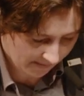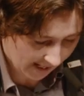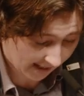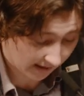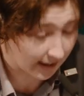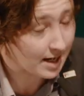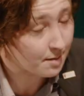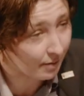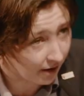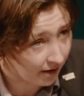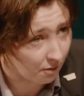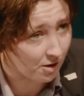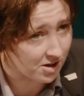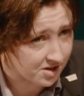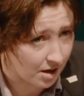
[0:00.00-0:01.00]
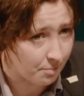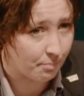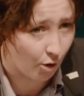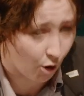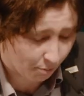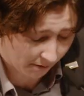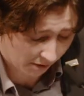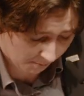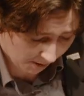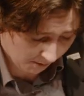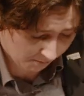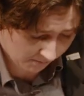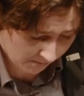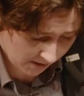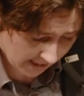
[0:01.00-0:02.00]
and Labour are the ones that are propping them
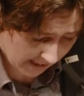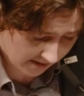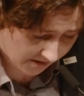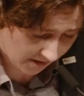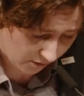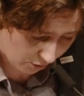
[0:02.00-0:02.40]
up as they